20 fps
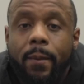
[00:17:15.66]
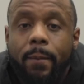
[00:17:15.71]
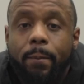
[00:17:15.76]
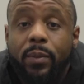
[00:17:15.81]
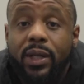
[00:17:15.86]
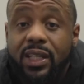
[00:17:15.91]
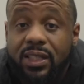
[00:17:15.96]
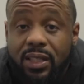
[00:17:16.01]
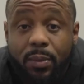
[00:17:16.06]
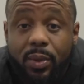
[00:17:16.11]

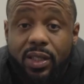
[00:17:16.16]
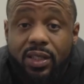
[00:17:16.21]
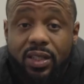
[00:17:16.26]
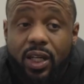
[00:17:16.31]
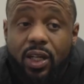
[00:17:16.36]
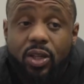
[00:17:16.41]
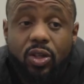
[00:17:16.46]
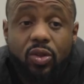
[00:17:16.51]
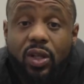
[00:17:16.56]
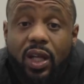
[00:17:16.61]
Because I'm going to
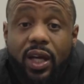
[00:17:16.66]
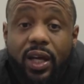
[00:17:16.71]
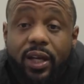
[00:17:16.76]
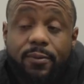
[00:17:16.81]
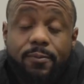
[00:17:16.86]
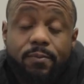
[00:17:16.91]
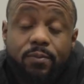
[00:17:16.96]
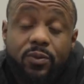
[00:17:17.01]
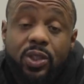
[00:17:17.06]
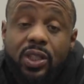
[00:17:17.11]
tell you, like,
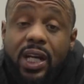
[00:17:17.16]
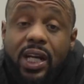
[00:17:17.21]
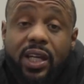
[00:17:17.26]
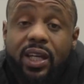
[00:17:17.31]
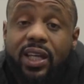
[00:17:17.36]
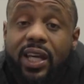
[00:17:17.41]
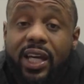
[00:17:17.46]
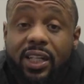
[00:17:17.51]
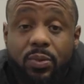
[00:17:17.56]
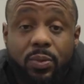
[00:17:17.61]
you're not going to
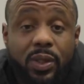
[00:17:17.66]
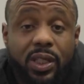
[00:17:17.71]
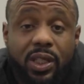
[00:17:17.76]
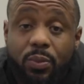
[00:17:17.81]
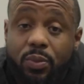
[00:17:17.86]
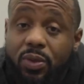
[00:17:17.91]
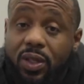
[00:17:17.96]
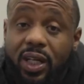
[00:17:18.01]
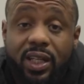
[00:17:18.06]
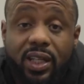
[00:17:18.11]
catch me
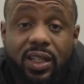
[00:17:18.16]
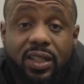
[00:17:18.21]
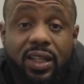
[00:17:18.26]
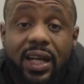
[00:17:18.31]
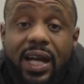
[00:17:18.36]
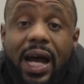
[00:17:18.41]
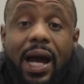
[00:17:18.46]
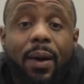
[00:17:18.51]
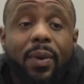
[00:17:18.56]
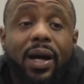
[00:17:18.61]
complaining. Like,
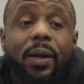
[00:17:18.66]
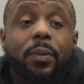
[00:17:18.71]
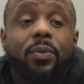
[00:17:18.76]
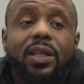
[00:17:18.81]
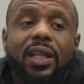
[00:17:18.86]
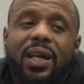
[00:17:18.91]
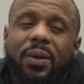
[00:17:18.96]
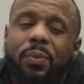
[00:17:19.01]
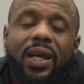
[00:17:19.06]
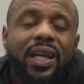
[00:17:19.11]
I might be
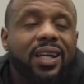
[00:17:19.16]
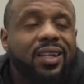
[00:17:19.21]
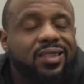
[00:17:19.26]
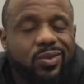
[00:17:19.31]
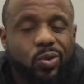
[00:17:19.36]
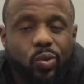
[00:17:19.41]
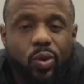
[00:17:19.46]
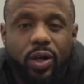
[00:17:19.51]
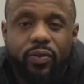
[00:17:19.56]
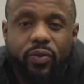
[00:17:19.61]
like, man, this is a
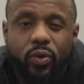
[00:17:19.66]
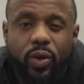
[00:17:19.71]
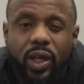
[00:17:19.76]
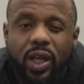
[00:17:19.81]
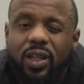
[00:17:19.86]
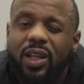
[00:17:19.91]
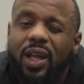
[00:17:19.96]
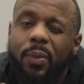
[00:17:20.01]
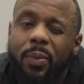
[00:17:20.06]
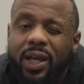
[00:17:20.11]
rough week.
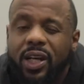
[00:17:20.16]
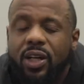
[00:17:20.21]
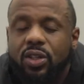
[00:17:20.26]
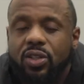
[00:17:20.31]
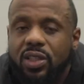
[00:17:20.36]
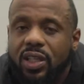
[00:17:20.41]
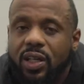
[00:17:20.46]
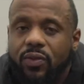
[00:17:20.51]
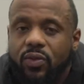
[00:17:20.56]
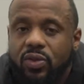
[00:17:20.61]
Like, my energy
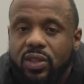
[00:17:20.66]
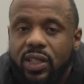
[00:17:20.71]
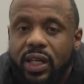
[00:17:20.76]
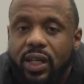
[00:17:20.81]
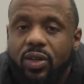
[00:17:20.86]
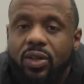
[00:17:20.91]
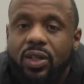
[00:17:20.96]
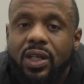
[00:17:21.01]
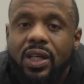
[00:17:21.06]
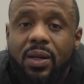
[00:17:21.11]
level's
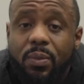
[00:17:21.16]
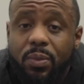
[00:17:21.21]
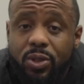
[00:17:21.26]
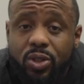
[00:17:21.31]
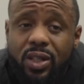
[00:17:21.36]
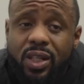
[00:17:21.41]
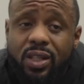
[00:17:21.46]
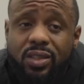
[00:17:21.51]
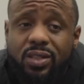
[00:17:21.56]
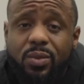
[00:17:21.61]
down. But you're
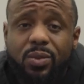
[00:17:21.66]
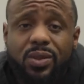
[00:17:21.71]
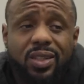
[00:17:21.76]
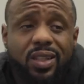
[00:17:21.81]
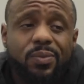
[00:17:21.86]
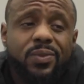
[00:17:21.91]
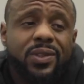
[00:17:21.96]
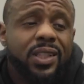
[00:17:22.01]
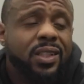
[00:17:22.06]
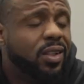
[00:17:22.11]
not going to see me
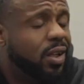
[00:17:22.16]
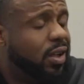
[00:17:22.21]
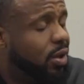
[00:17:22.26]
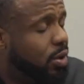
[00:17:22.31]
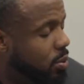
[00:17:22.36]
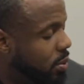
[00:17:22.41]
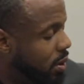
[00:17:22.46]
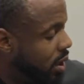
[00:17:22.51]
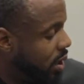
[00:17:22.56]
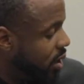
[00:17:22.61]
saying, oh
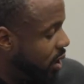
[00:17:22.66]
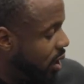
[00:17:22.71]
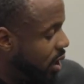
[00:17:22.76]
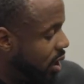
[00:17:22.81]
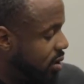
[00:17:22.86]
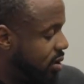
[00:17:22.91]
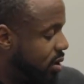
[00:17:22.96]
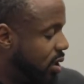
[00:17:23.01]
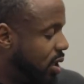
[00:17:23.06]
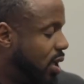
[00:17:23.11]
my
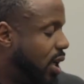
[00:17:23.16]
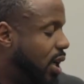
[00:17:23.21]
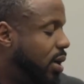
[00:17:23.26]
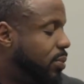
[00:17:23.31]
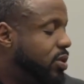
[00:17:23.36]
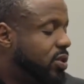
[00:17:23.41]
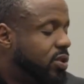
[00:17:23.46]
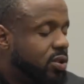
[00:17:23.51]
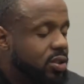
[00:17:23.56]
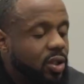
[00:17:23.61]
gosh, like, I'm
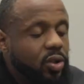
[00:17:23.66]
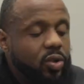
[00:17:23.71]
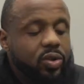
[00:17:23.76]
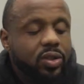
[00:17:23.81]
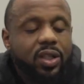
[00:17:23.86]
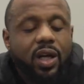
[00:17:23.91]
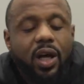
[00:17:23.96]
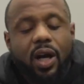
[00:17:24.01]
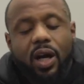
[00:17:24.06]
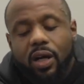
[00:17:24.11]
so
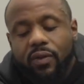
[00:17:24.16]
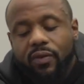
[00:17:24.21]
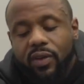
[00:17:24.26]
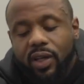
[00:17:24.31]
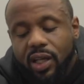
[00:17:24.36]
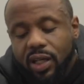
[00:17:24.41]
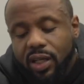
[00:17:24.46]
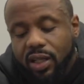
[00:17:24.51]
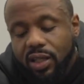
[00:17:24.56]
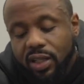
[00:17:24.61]
tired of
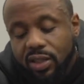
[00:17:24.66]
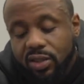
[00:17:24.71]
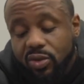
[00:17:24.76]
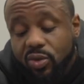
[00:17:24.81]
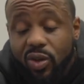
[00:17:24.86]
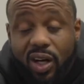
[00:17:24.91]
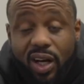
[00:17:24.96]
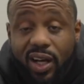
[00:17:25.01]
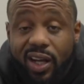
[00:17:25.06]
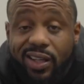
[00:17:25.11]
eating this
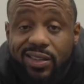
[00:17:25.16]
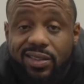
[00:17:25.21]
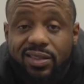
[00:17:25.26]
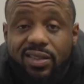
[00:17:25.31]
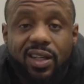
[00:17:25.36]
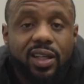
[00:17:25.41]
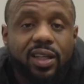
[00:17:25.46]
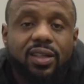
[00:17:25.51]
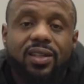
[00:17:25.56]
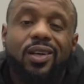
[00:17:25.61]
rice.
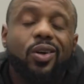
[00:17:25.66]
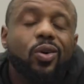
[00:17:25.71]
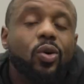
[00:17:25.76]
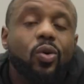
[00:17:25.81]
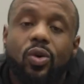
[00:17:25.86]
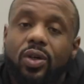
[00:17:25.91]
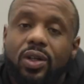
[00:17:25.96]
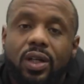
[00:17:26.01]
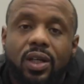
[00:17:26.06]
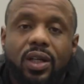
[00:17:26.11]
Like,
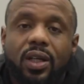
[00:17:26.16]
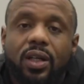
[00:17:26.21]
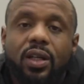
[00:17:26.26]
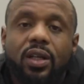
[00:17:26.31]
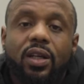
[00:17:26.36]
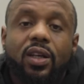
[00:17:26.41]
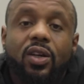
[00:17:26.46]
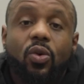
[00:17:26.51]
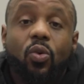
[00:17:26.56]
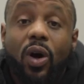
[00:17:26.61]
no.
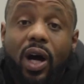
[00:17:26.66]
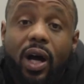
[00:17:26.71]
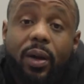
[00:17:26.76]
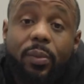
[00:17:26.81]
Why?